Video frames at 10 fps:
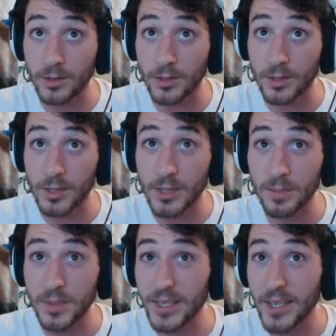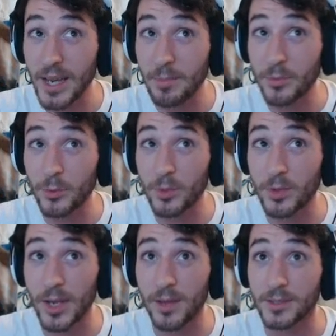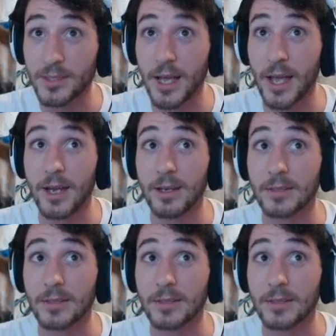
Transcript: Something came through the other side.